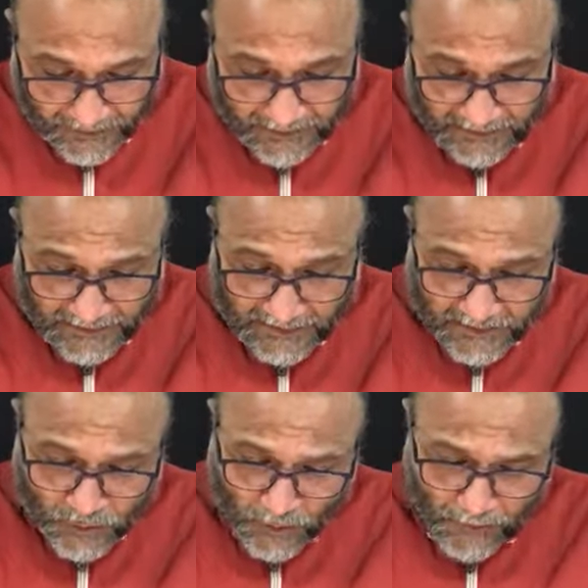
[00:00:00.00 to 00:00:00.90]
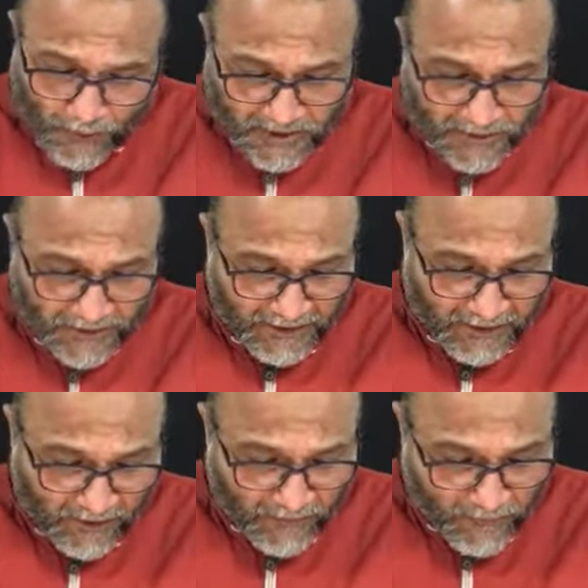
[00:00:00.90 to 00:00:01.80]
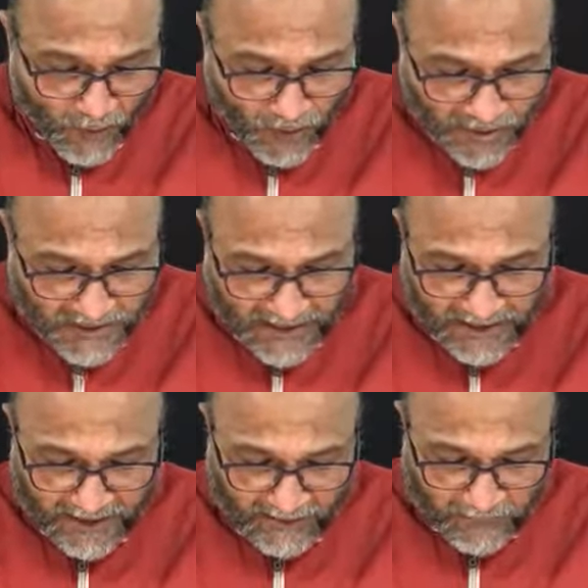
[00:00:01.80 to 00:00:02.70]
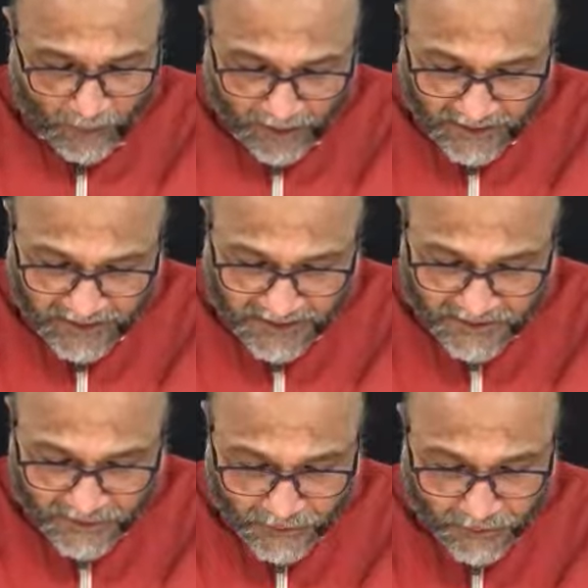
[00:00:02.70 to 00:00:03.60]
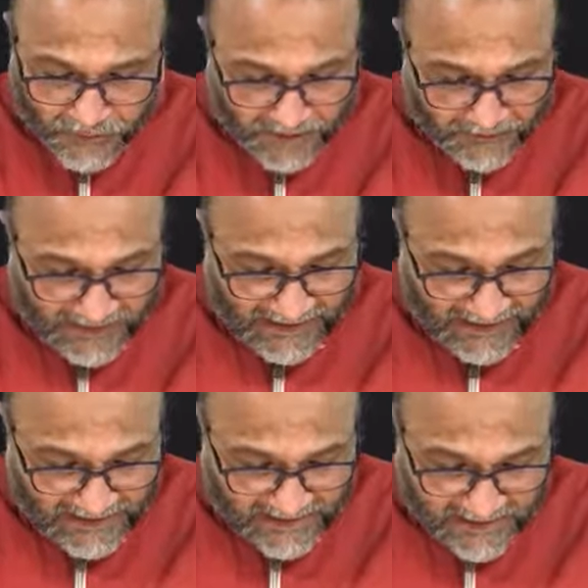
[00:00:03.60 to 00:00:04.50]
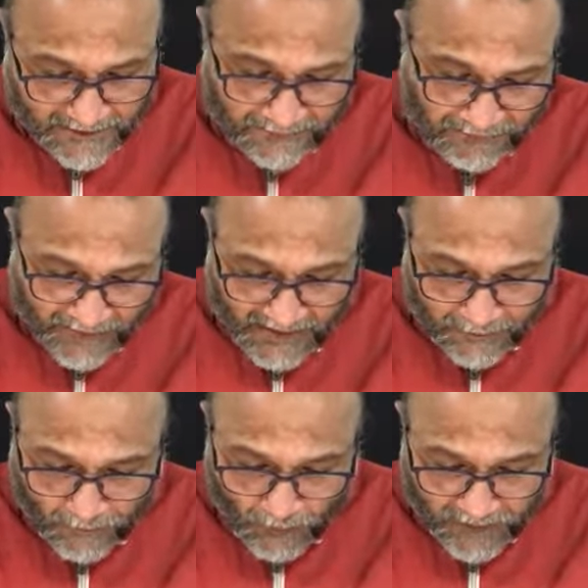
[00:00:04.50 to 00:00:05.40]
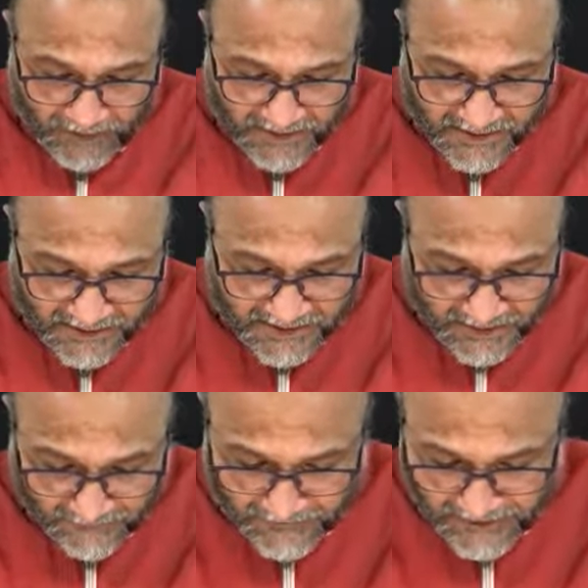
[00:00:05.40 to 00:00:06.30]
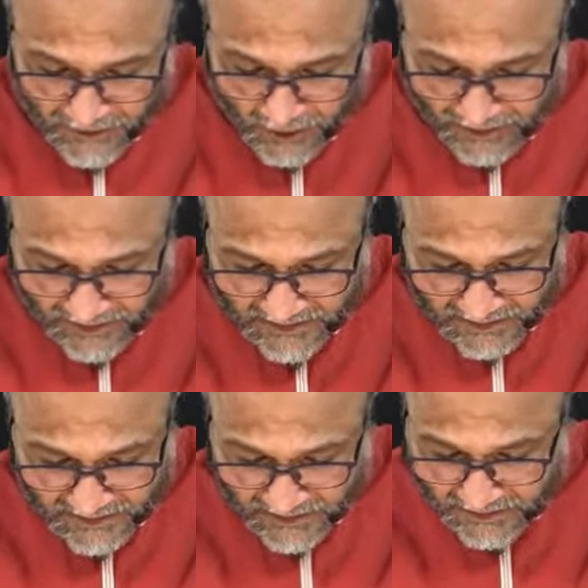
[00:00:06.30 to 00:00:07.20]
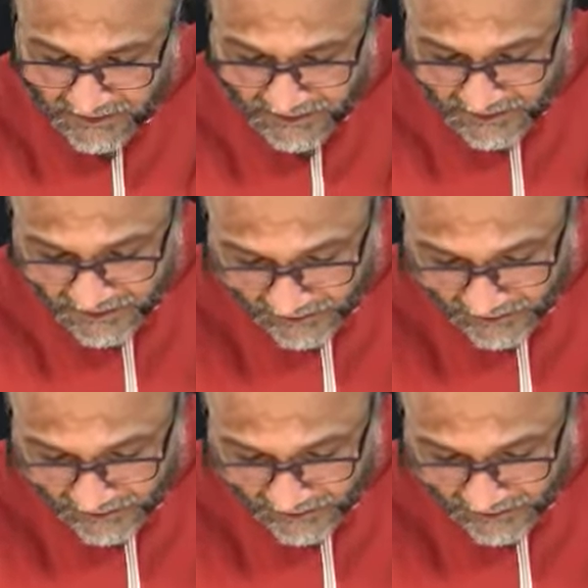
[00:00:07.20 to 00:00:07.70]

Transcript: then there is no possibility of moksha and if bondage is due to something else then bondage itself is non-existence